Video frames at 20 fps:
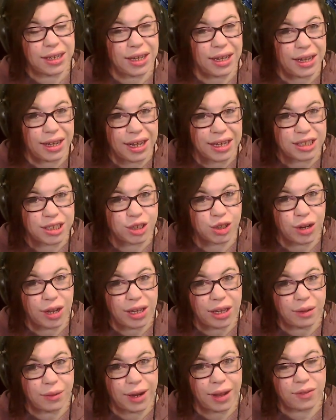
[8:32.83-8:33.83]
uh, as a
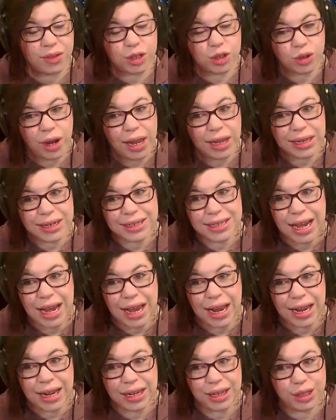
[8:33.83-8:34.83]
Drake, it would have the dragon
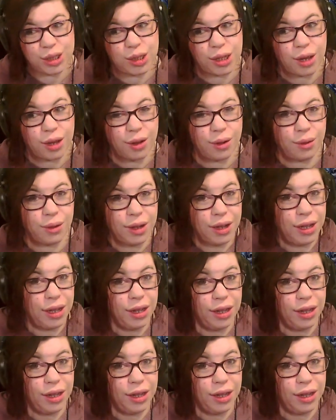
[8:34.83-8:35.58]
tag, so